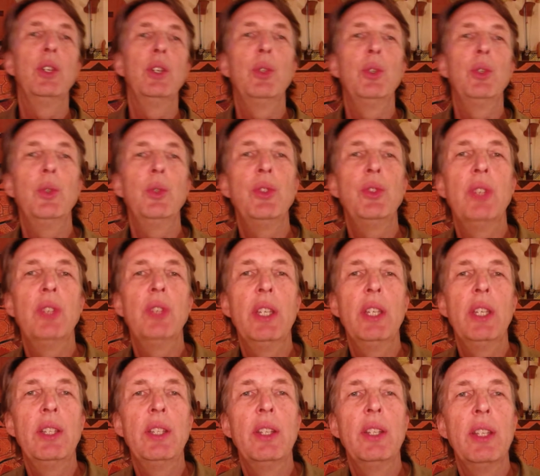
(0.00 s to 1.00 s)
who
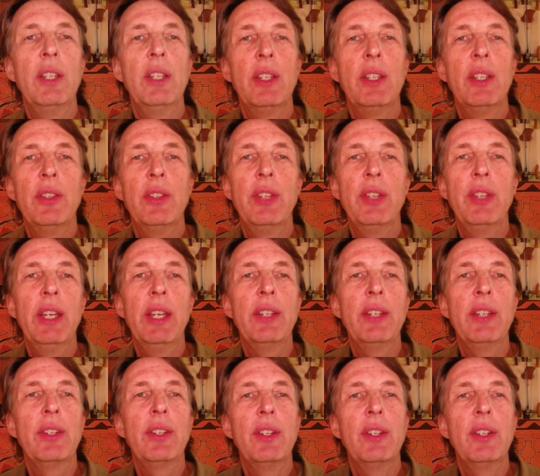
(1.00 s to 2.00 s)
said
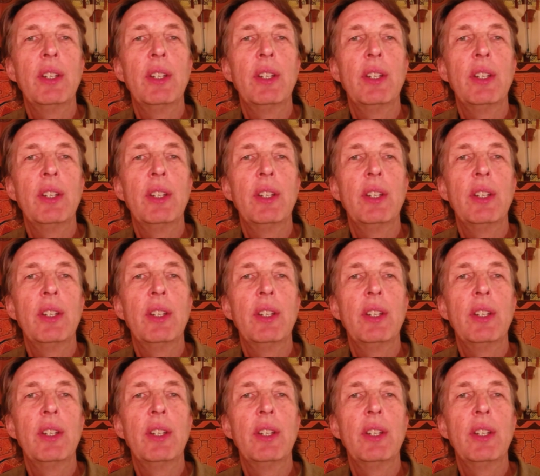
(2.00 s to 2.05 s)
that